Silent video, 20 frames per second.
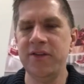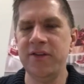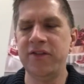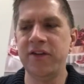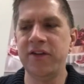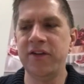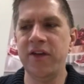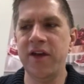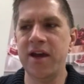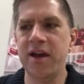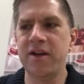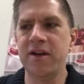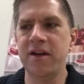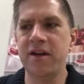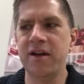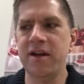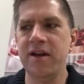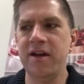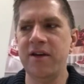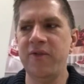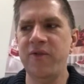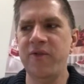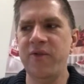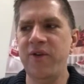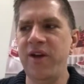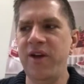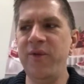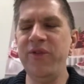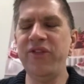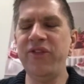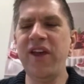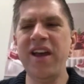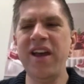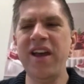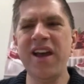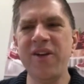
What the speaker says: And so like, it was like,